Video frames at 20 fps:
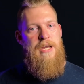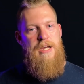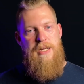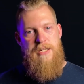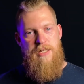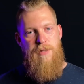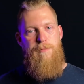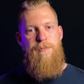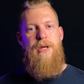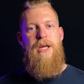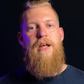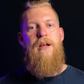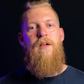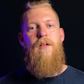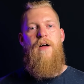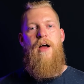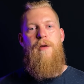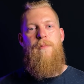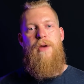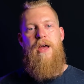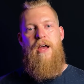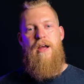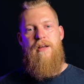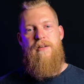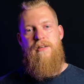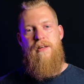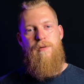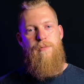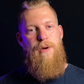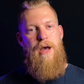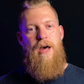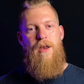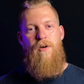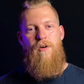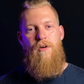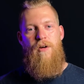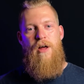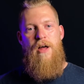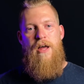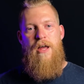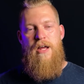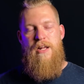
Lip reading: it's the big climactic battle,